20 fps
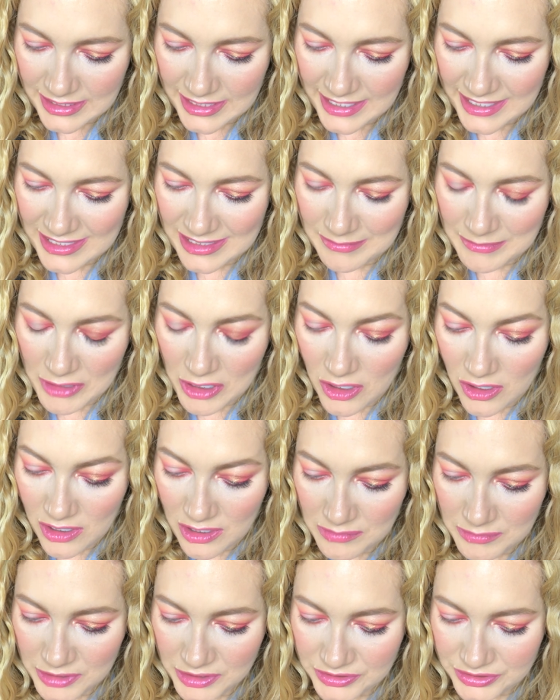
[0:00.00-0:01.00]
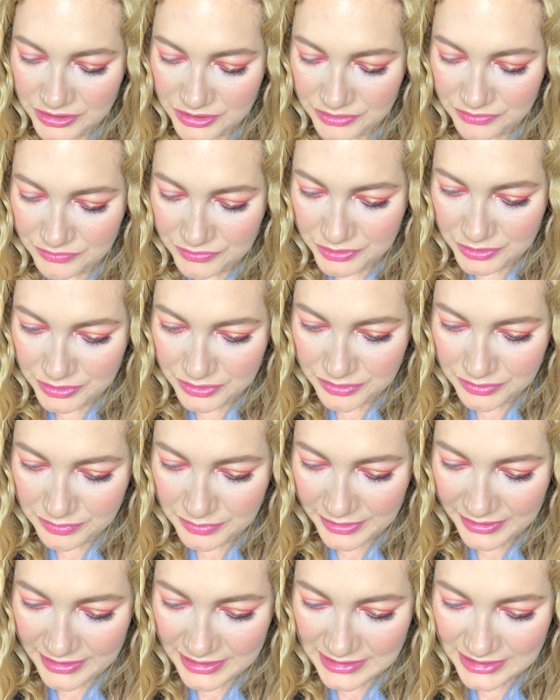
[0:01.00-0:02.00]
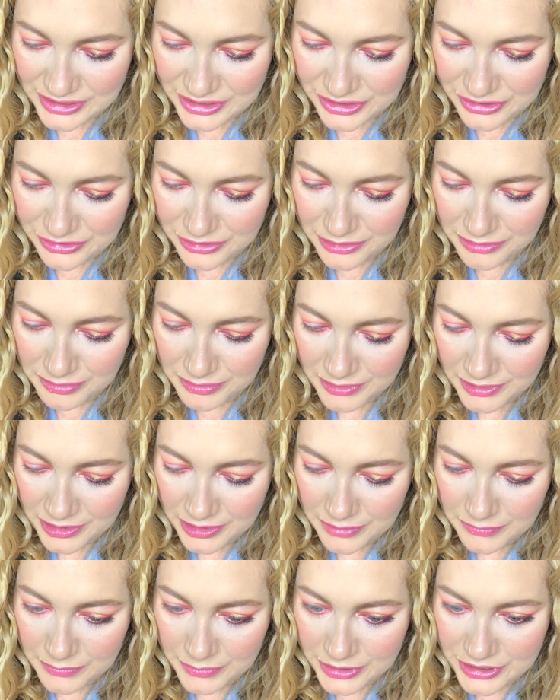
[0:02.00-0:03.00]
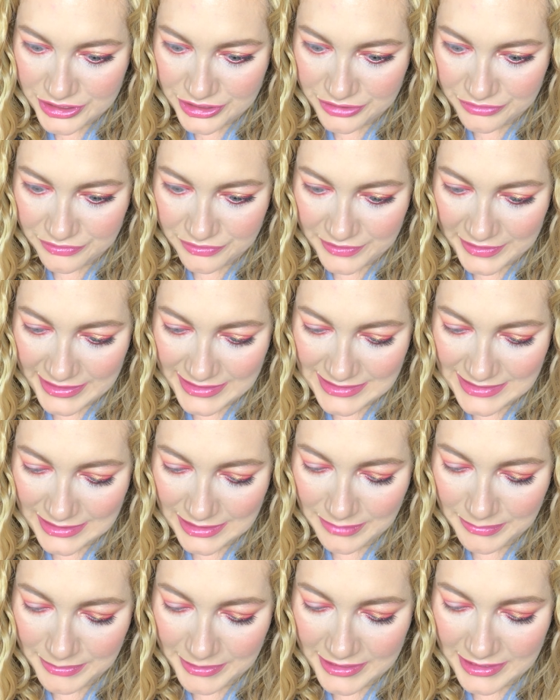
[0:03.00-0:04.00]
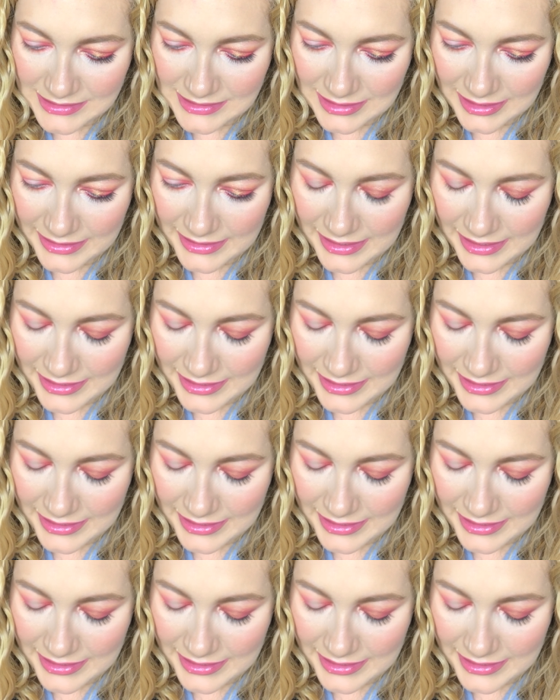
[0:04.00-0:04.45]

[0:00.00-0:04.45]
And I'm almost through with this tube, which is crazy because like